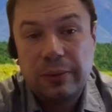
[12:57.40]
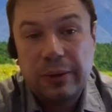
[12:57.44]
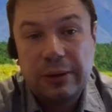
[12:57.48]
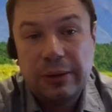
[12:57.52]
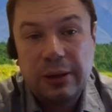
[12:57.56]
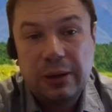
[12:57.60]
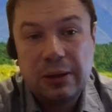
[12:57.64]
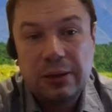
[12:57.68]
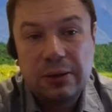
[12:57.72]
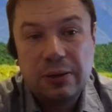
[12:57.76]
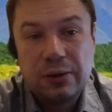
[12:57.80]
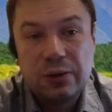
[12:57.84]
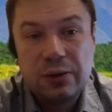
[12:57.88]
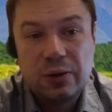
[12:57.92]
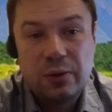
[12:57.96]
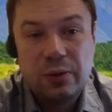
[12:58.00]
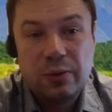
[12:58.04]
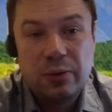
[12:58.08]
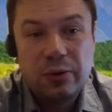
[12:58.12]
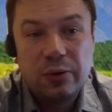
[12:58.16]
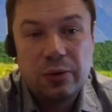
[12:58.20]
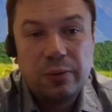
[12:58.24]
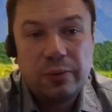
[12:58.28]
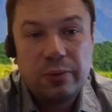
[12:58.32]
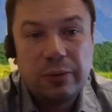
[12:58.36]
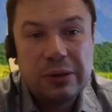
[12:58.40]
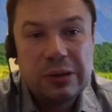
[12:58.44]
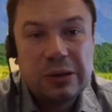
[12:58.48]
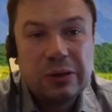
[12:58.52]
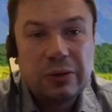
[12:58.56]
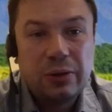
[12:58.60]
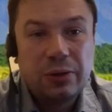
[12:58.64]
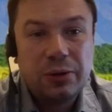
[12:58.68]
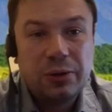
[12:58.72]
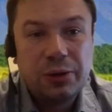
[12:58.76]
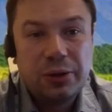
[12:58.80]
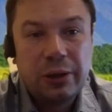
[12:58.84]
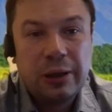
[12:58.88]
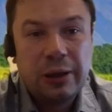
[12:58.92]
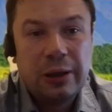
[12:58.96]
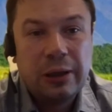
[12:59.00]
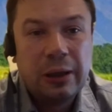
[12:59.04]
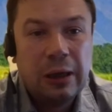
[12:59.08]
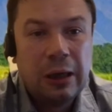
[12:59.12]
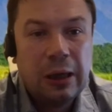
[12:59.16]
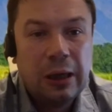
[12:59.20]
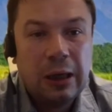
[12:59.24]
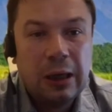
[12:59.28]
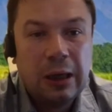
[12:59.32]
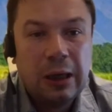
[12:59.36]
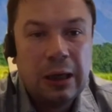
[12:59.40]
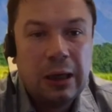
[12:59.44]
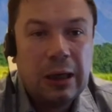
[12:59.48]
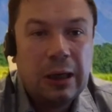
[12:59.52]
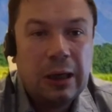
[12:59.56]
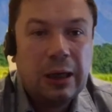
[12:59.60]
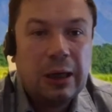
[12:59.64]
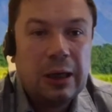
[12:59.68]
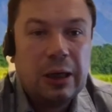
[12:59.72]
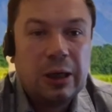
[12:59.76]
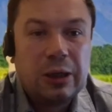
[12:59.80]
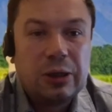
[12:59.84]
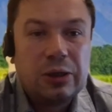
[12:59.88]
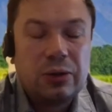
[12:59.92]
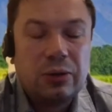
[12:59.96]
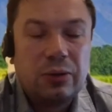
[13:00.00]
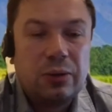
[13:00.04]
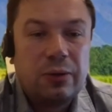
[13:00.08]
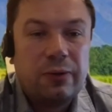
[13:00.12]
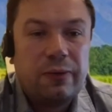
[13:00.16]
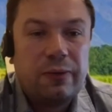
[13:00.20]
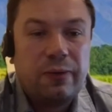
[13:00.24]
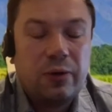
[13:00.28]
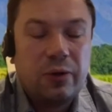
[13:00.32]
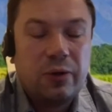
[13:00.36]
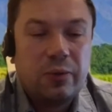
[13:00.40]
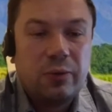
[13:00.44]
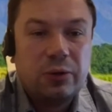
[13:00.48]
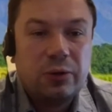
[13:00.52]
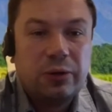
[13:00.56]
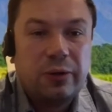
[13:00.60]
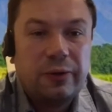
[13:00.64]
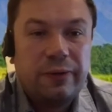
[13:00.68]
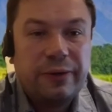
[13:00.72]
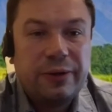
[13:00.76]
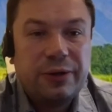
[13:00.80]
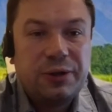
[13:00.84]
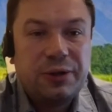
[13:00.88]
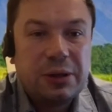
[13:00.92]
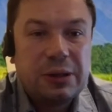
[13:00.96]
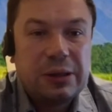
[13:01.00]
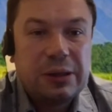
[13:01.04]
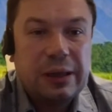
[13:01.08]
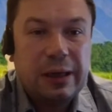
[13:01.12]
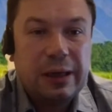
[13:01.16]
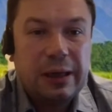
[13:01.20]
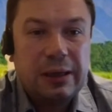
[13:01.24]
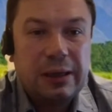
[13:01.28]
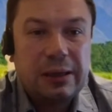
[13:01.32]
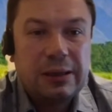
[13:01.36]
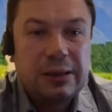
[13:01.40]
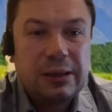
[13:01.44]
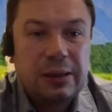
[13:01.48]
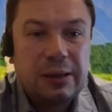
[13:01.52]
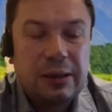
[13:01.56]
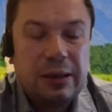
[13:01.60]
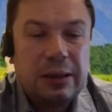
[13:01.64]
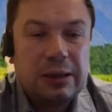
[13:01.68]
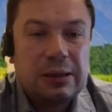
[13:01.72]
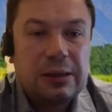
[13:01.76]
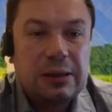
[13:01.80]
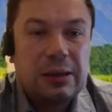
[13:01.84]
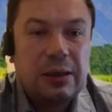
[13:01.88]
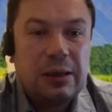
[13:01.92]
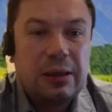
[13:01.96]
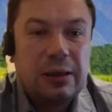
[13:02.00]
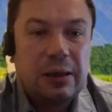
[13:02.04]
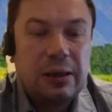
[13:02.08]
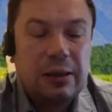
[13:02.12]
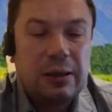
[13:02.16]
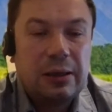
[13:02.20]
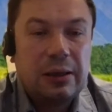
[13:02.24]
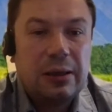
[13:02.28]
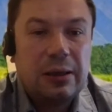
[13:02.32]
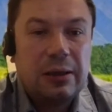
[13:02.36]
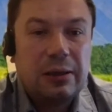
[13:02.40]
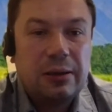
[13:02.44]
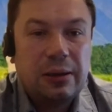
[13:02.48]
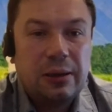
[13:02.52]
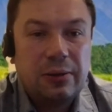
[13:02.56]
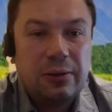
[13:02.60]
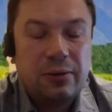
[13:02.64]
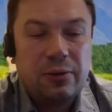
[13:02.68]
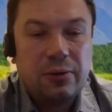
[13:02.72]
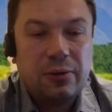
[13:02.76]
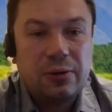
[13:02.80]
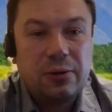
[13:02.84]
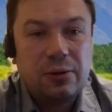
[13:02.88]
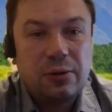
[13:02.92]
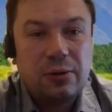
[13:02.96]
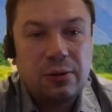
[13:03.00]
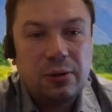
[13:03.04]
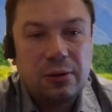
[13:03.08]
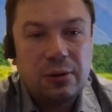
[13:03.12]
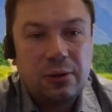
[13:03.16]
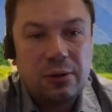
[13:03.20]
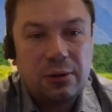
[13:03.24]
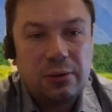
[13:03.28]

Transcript: So we can identify the rules, in what conditions this formula should be used.